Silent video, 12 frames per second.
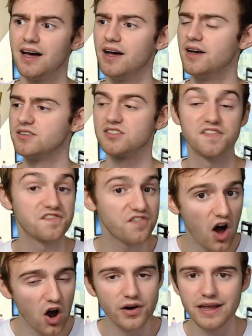
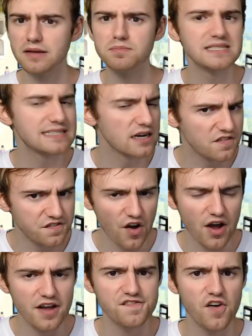Safari, Mozilla
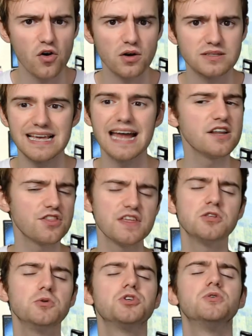Firefox, anything
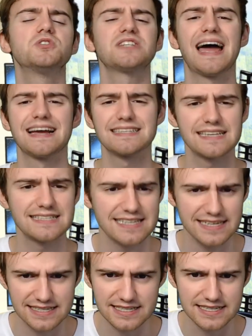you'd use to access the
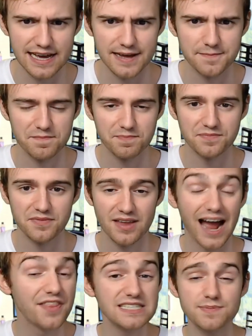internet.
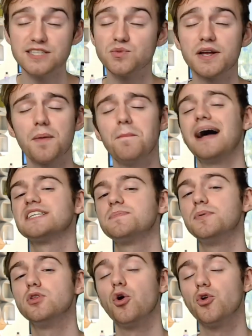And this means we're
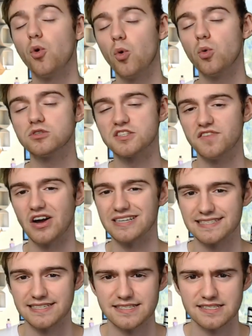compatible on all
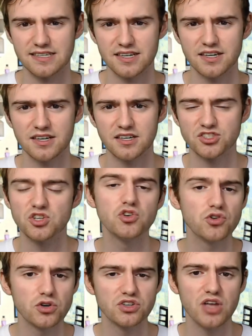devices. So you
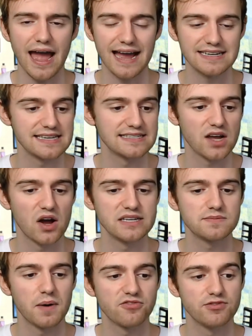can access
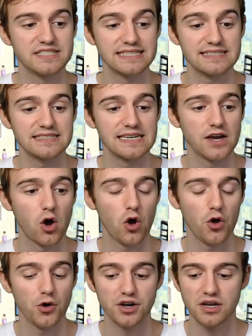EyeSpy360
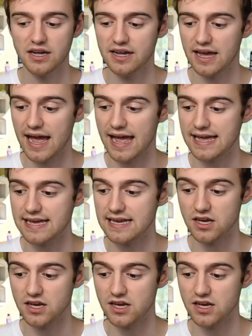on a